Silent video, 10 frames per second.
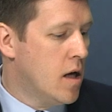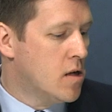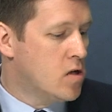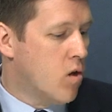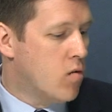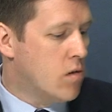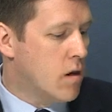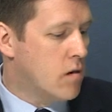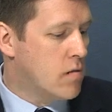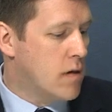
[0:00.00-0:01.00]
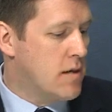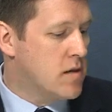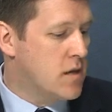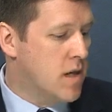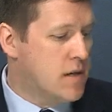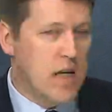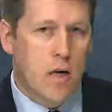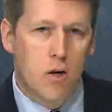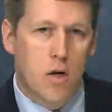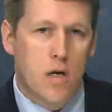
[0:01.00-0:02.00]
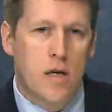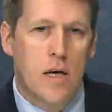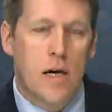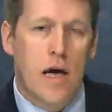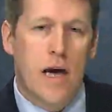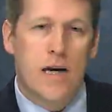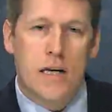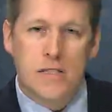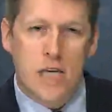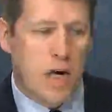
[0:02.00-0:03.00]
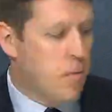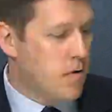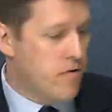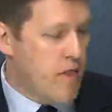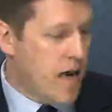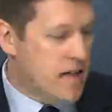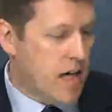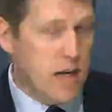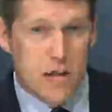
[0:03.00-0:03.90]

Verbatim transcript: So let's uh, take a look at an example of that data.